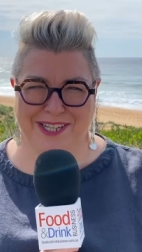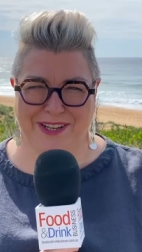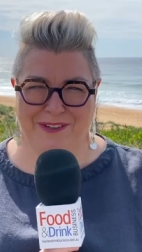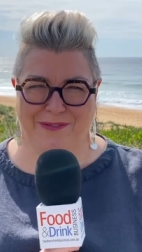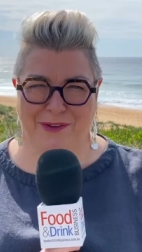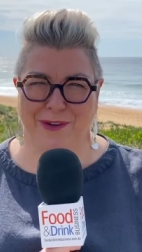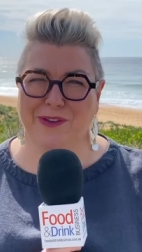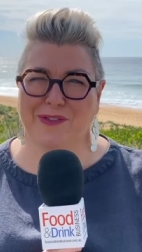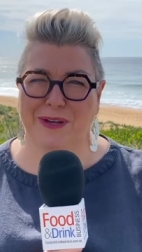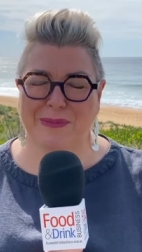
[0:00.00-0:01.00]
of Food
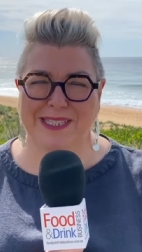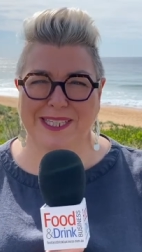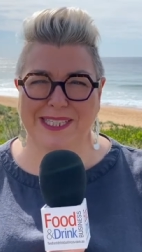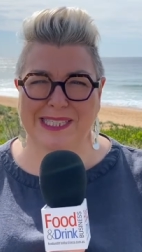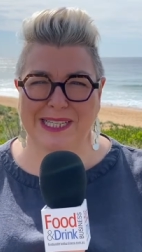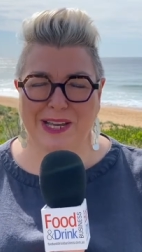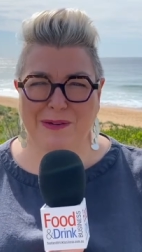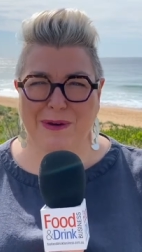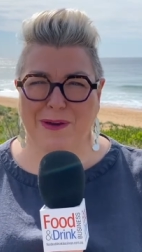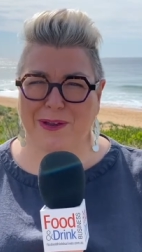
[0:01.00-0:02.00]
and Drink Business.
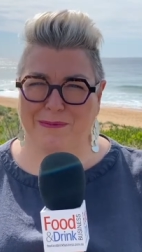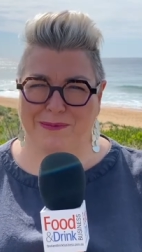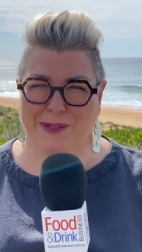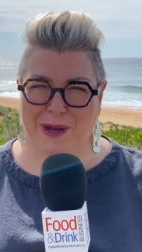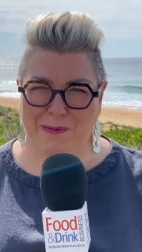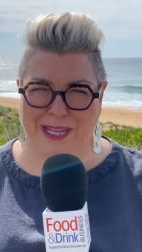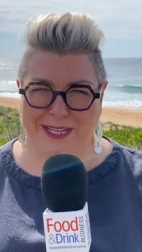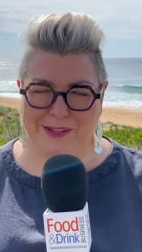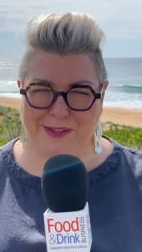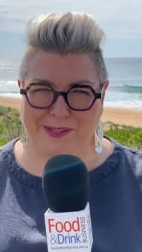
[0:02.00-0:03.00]
Welcome to our
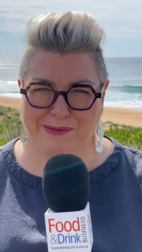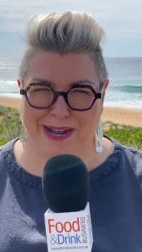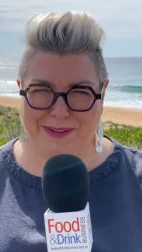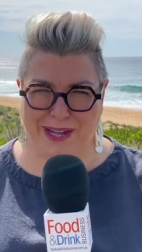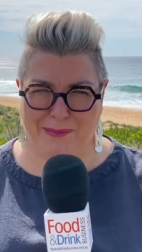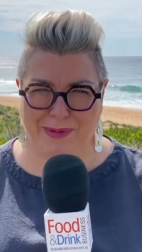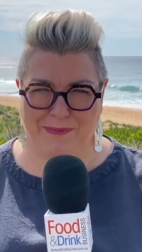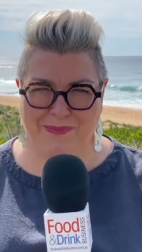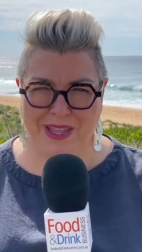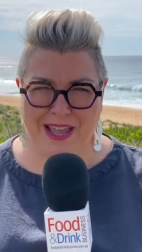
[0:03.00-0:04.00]
weekly news roundup.
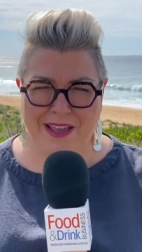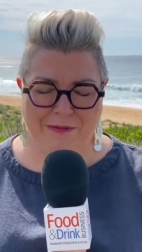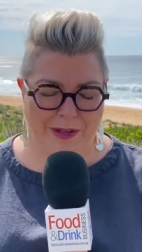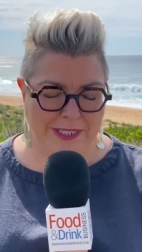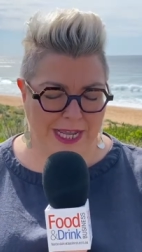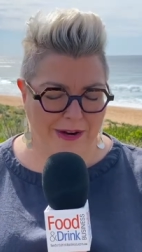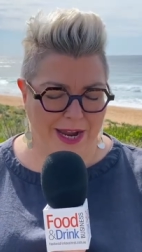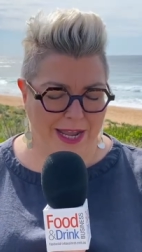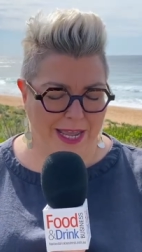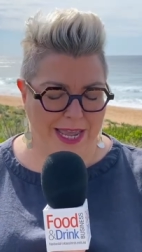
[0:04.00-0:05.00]

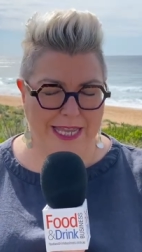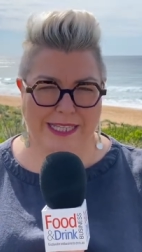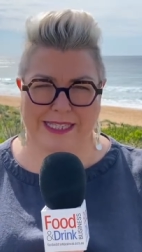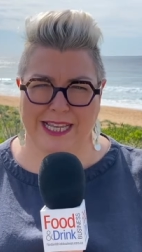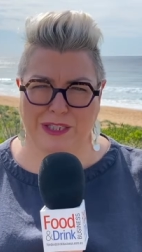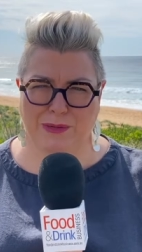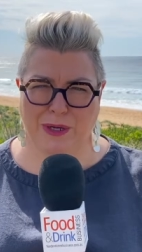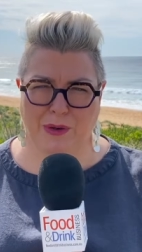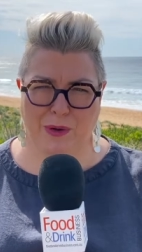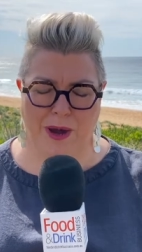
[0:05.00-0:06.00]
Fonterra is set to
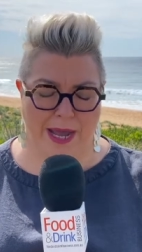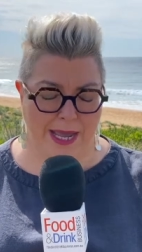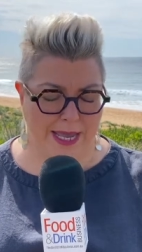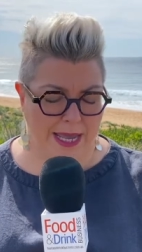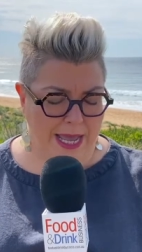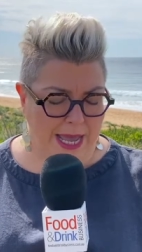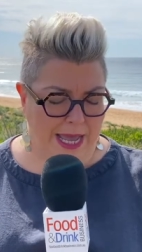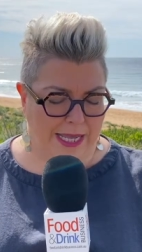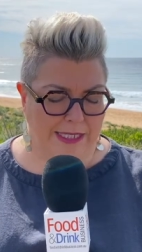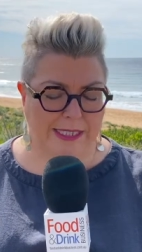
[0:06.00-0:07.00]
acquire
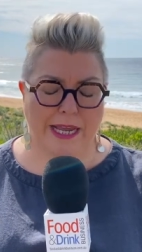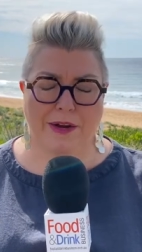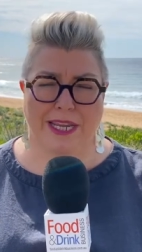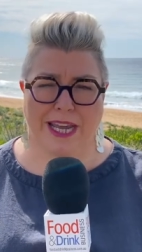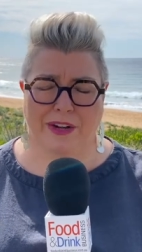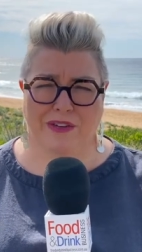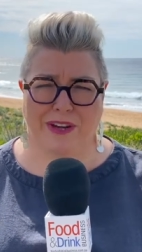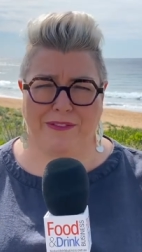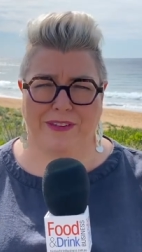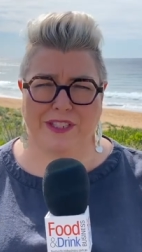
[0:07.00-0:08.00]
a uh, dairy
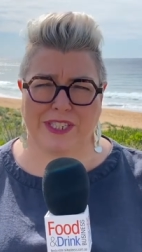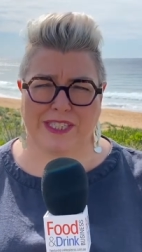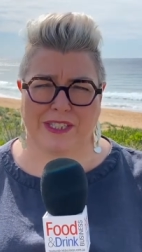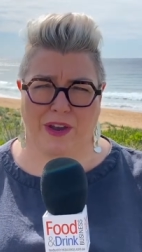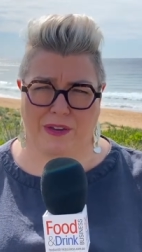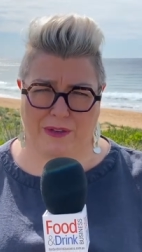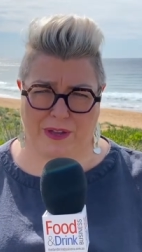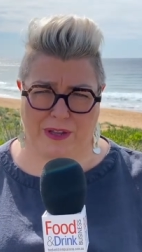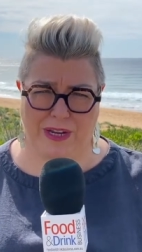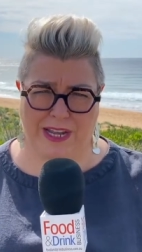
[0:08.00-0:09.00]
country for just
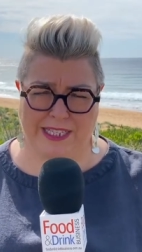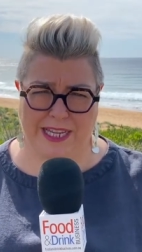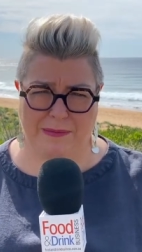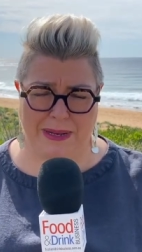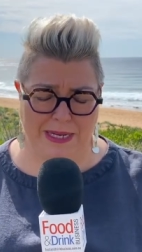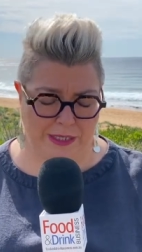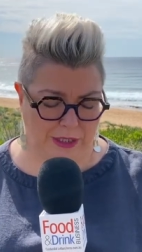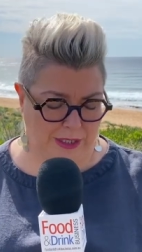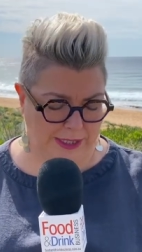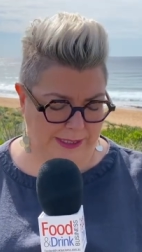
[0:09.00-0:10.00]
over $19 million.
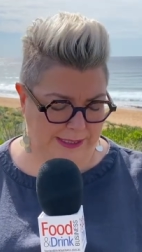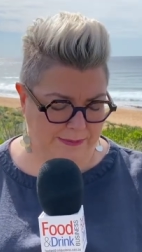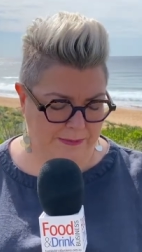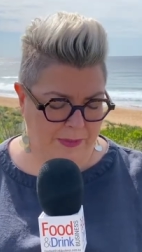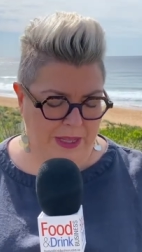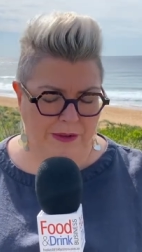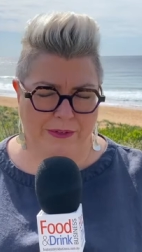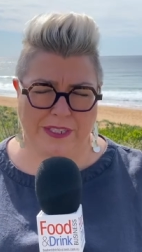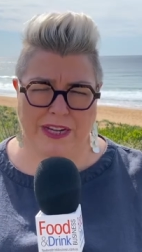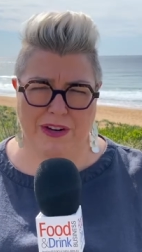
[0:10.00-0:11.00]

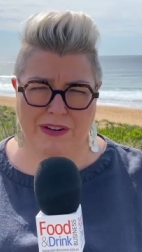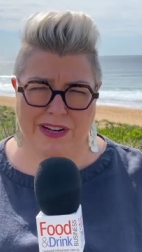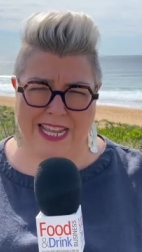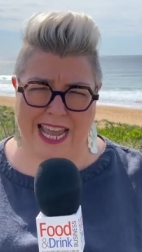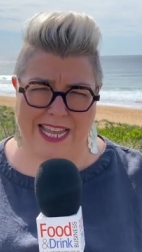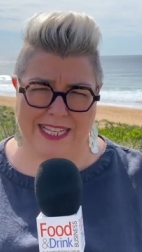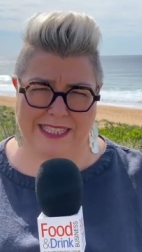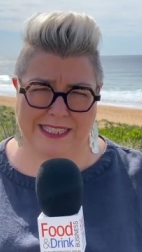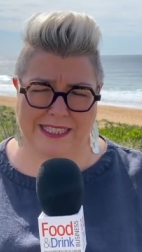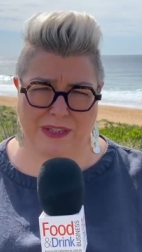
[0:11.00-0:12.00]
Fonterra already
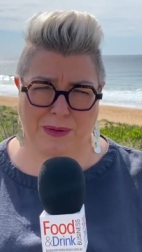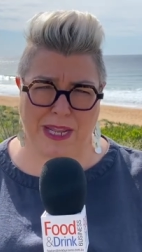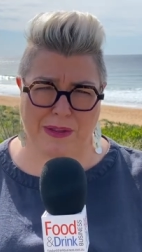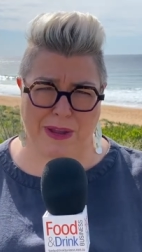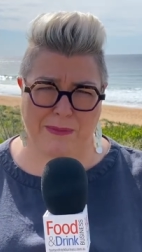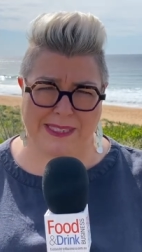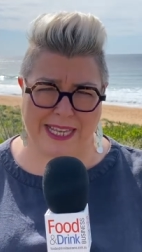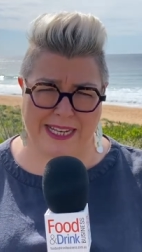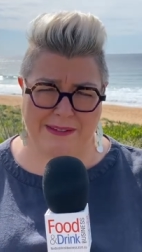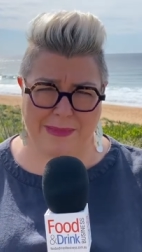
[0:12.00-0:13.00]
has
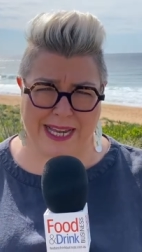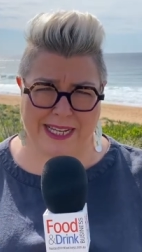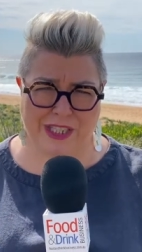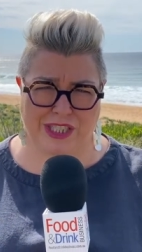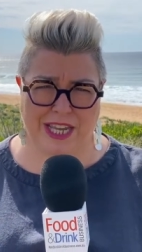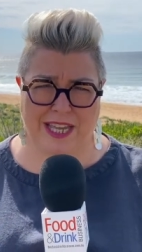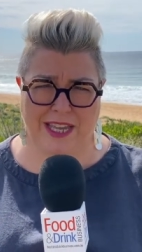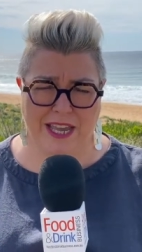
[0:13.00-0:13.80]
23% market share